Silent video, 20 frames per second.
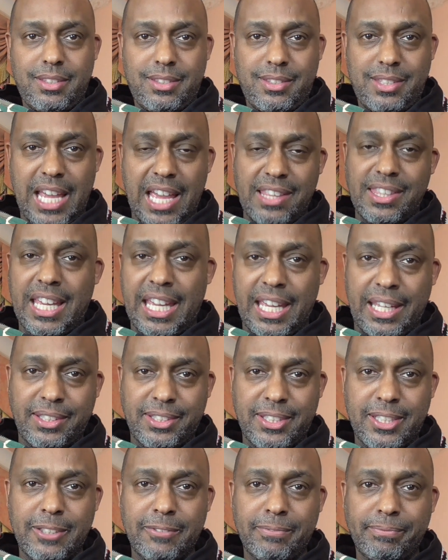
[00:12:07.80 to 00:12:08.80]
Take the
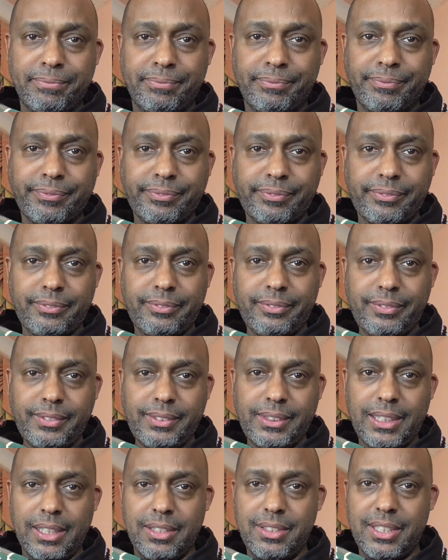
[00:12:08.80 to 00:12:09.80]
hit,
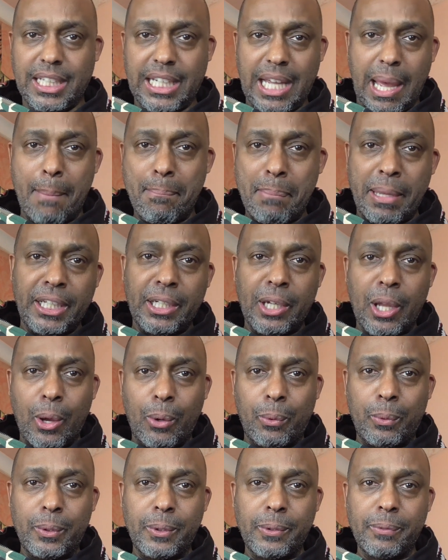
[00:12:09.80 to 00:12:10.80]
take out a big
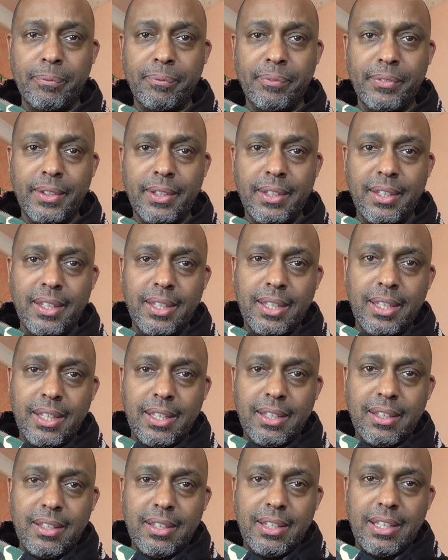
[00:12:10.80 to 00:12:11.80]
loan,
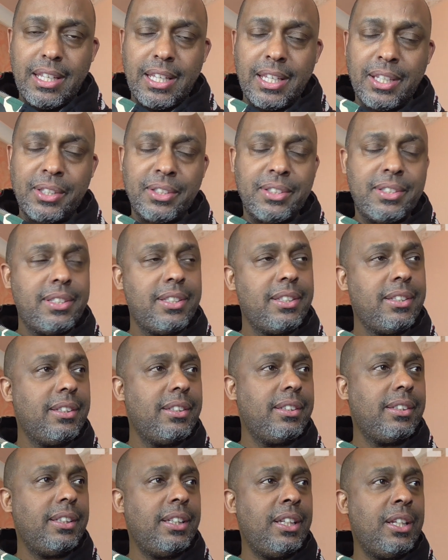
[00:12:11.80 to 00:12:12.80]
and,
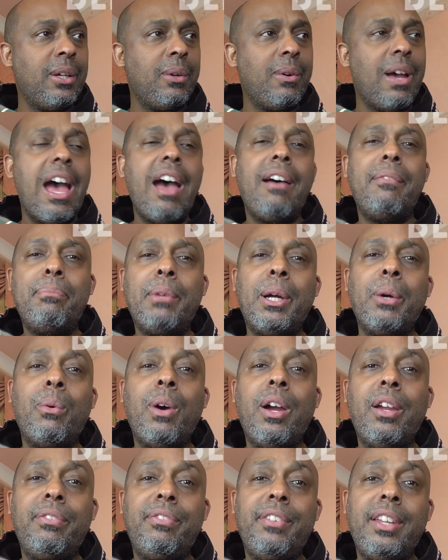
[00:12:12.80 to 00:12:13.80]
you know, have my
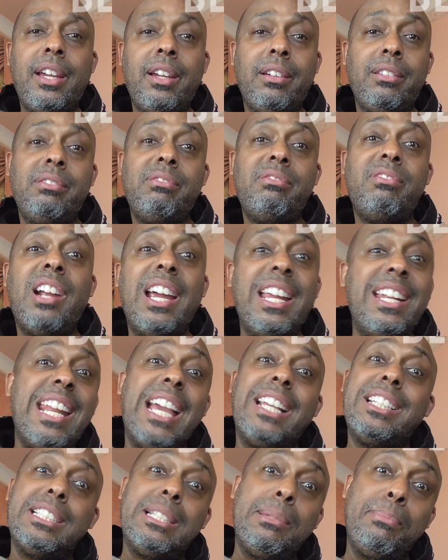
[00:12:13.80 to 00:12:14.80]
wife now right
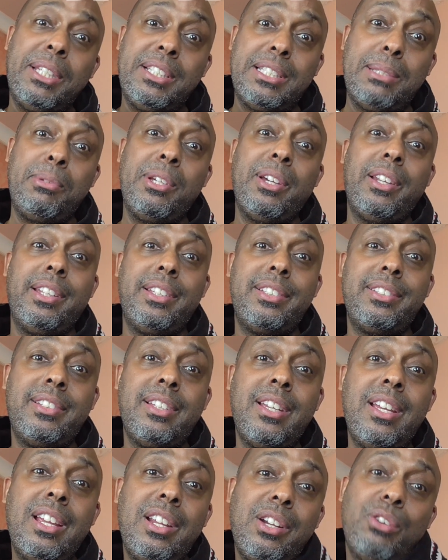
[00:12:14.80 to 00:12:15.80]
next to me, to be honest,
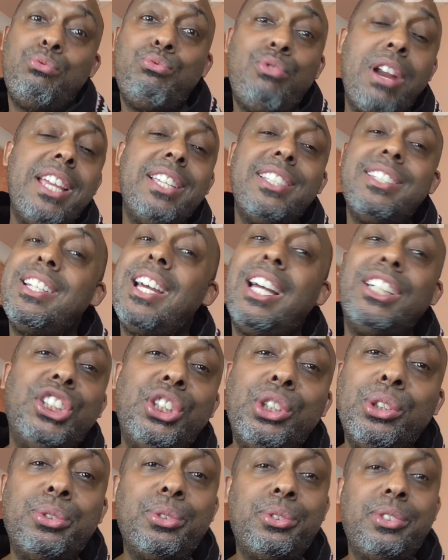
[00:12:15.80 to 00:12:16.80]
raising our
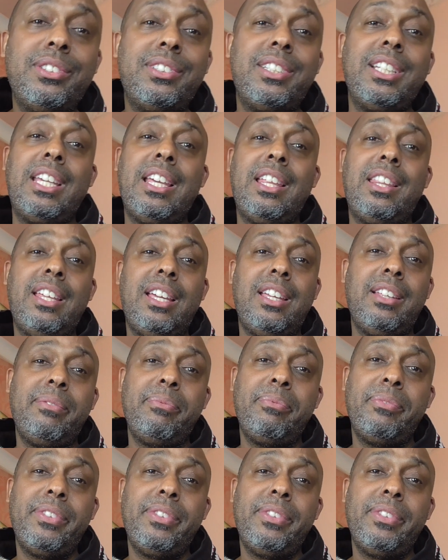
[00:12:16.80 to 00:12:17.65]
children together.